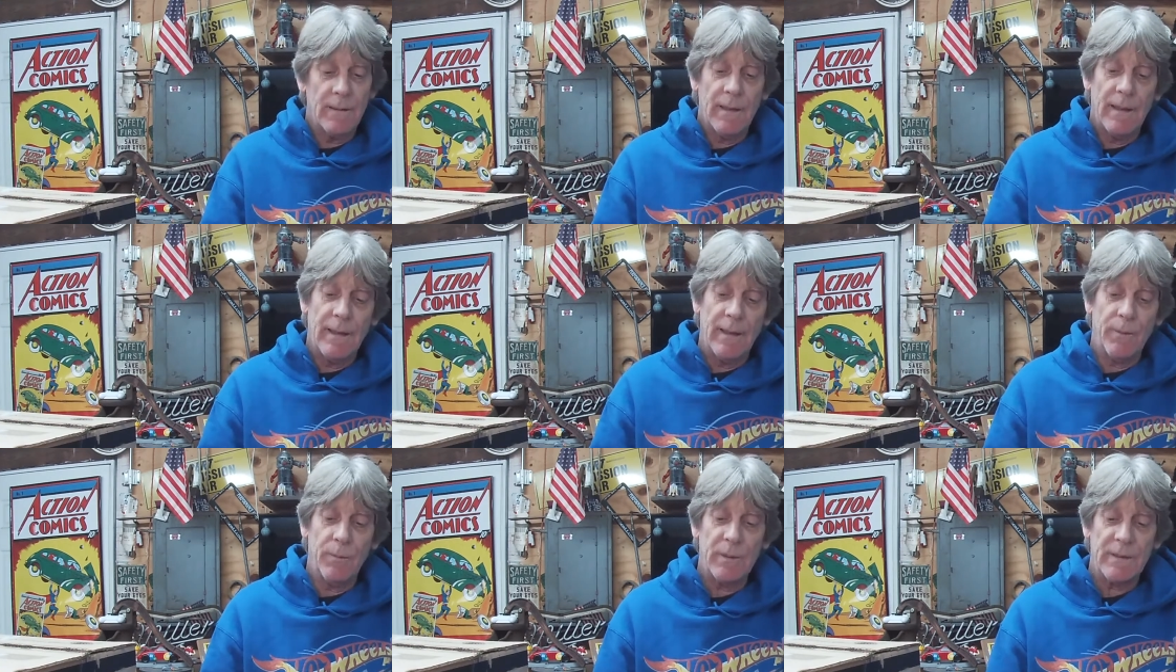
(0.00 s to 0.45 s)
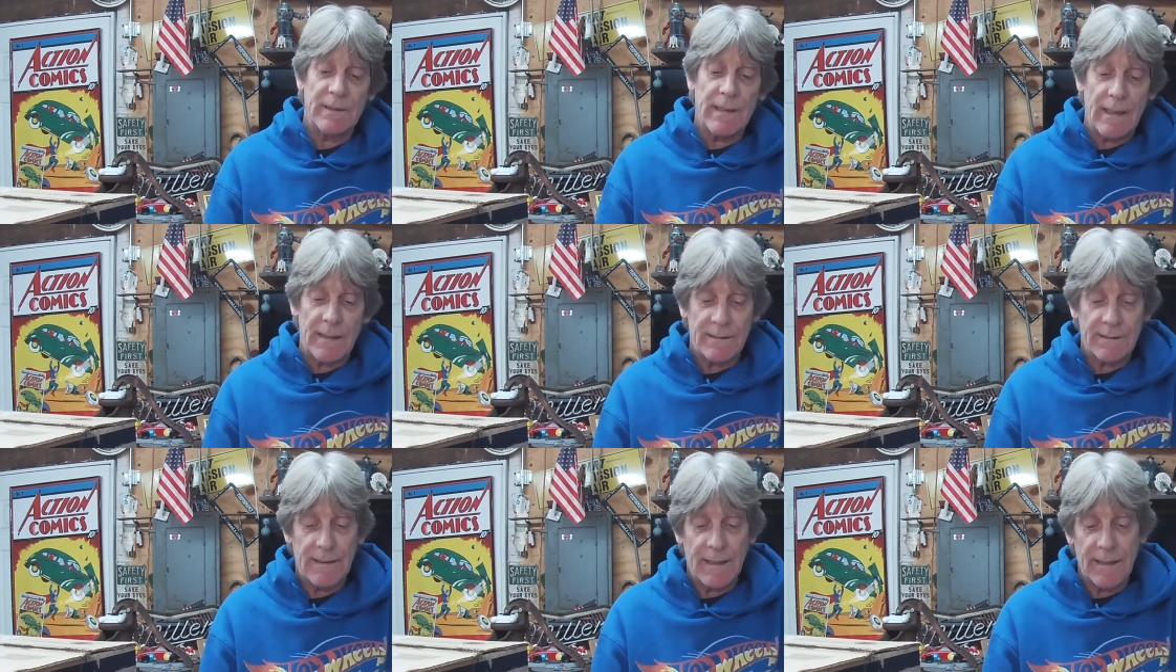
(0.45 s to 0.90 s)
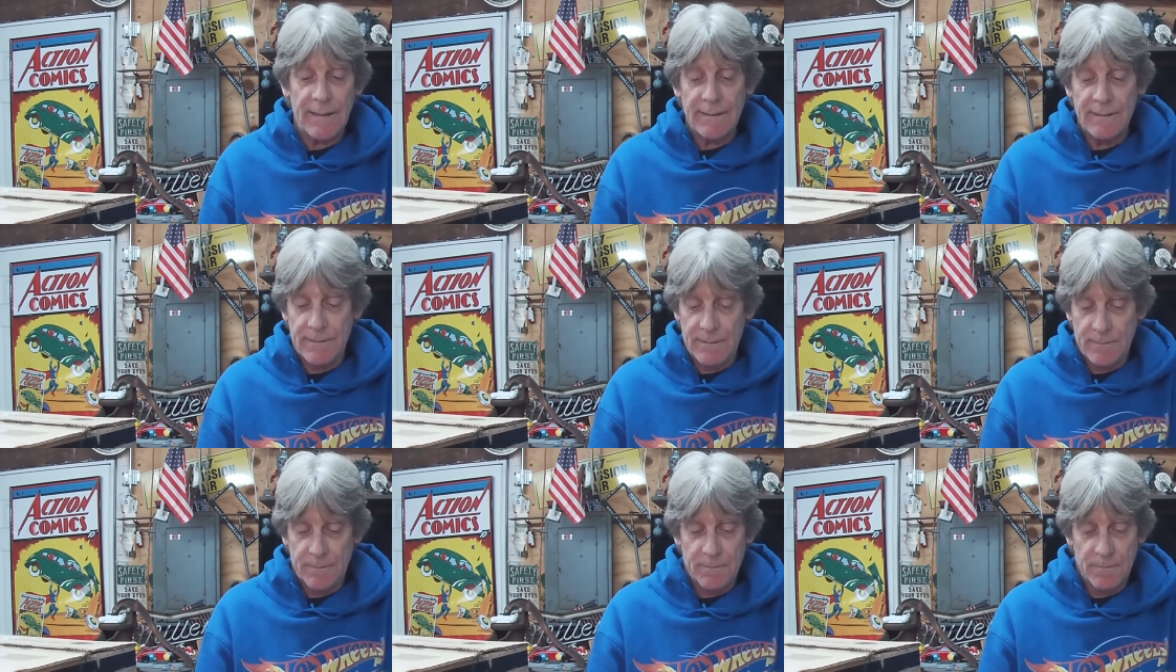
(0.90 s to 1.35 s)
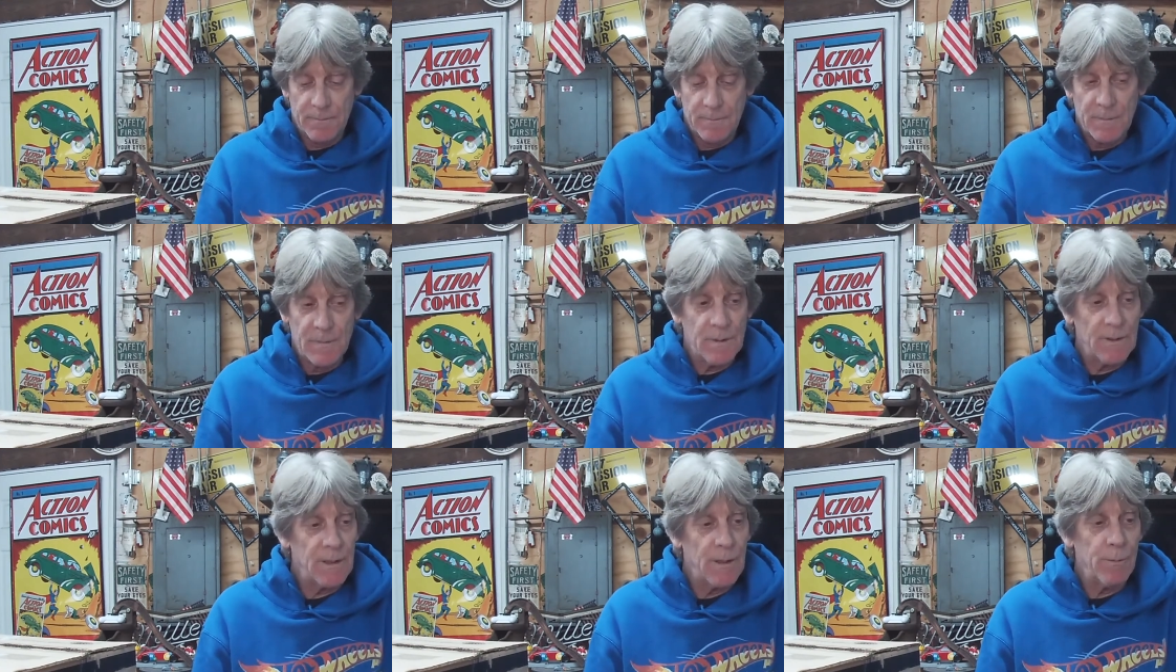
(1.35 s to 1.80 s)
And with that said,
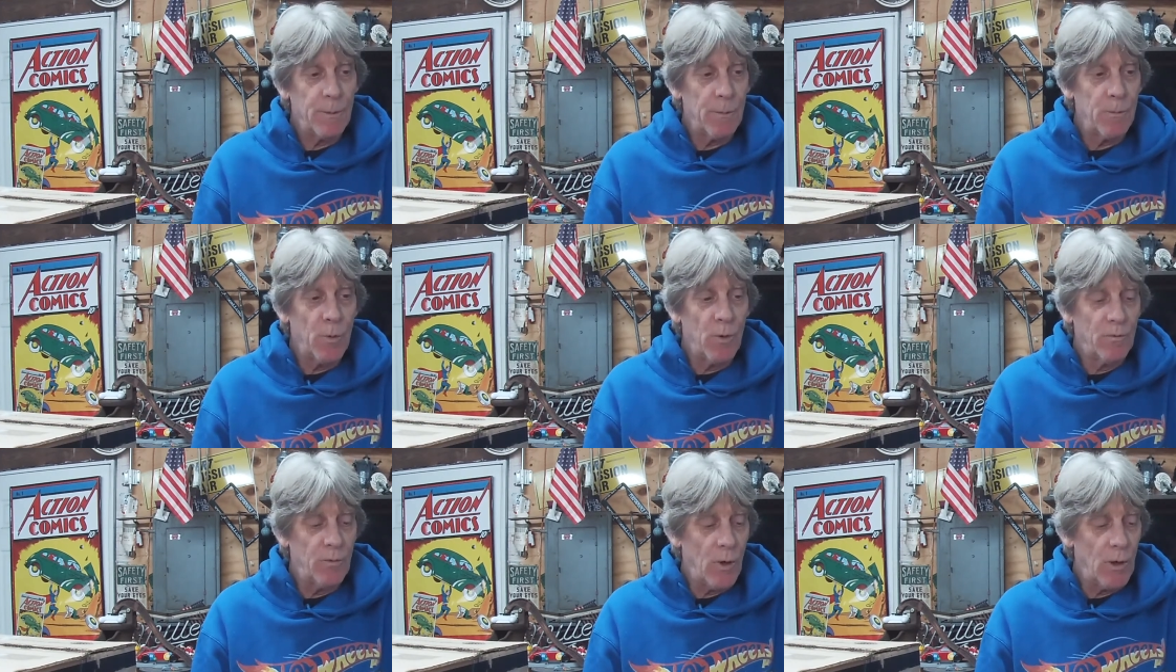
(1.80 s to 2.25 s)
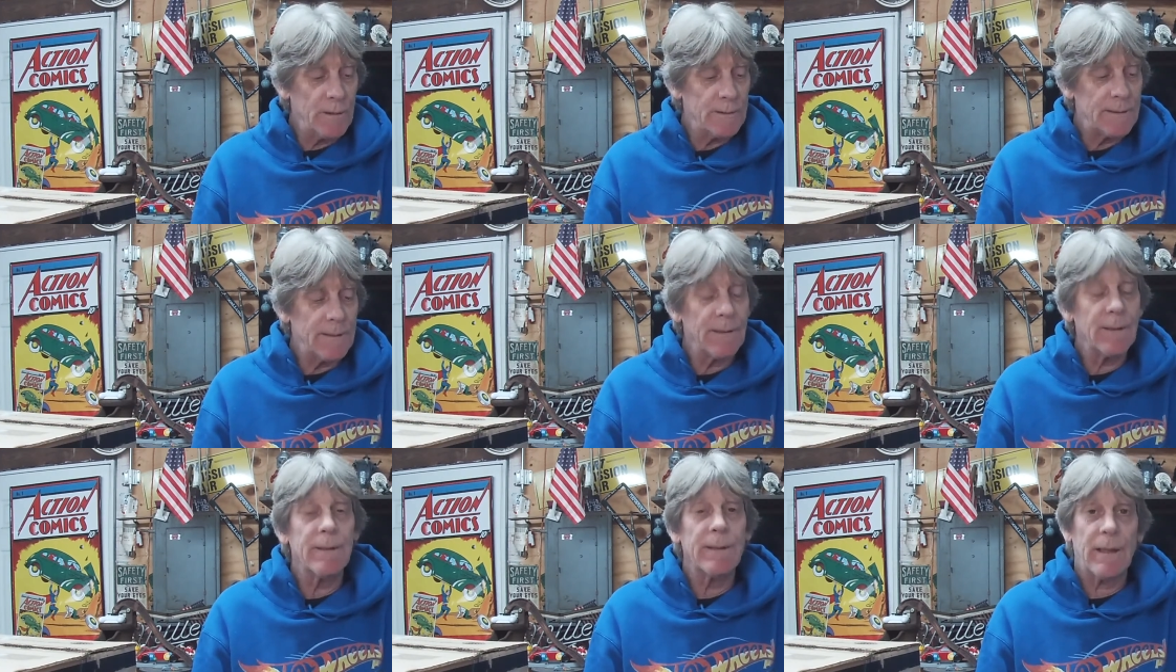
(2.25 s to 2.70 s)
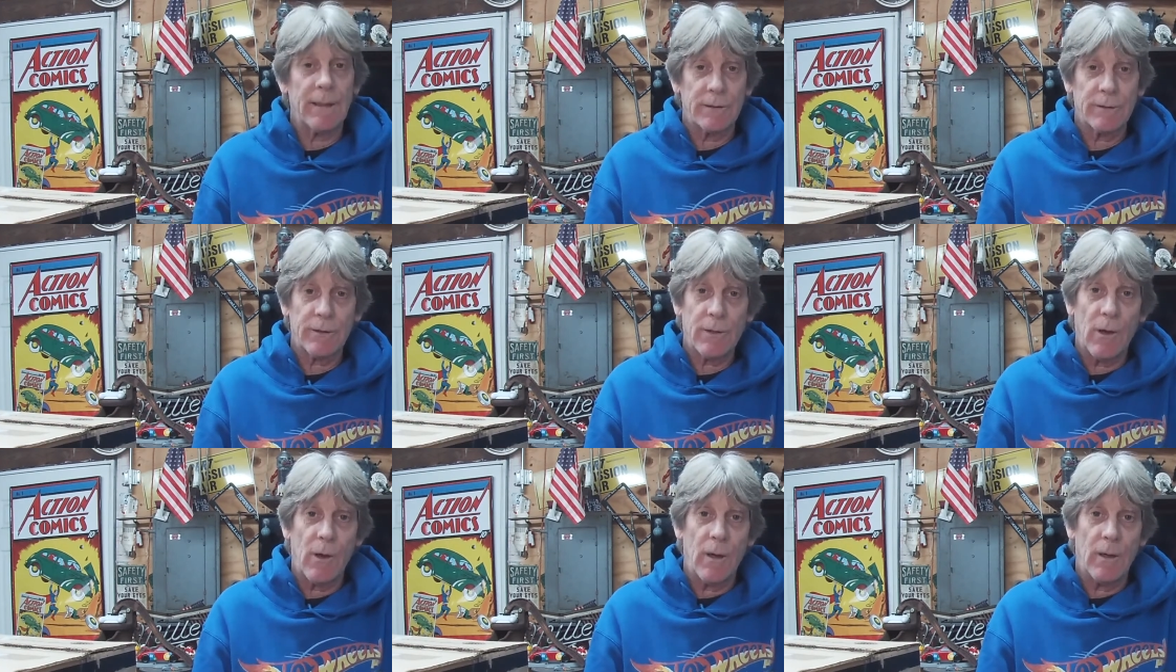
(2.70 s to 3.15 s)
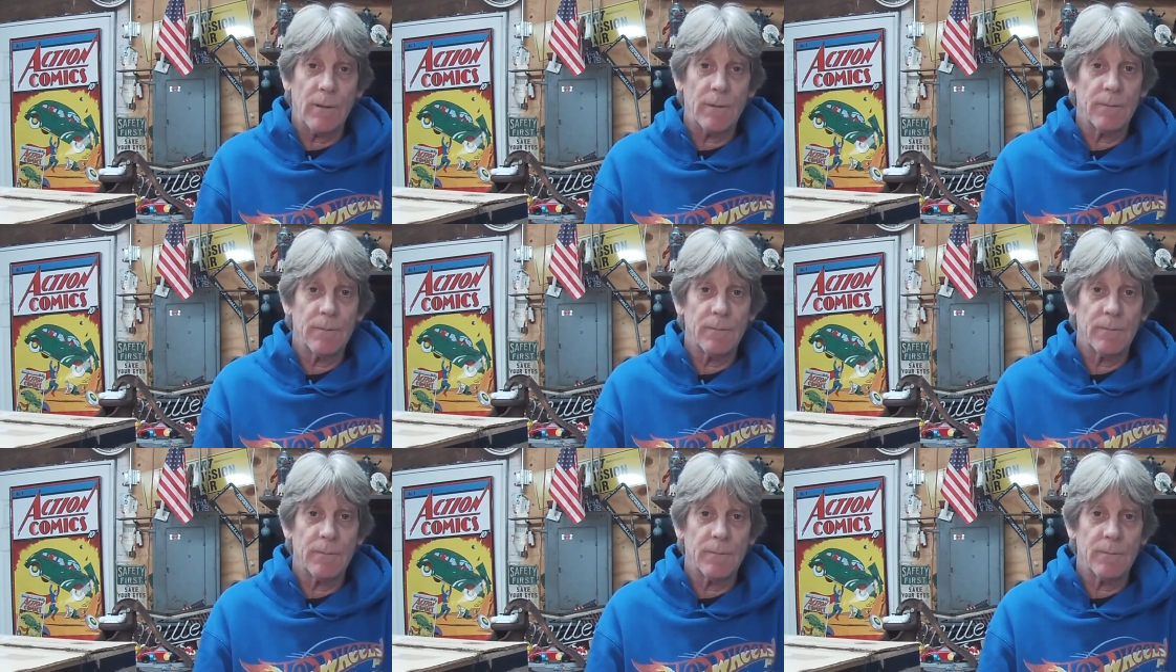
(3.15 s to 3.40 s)
let me move on to the next car.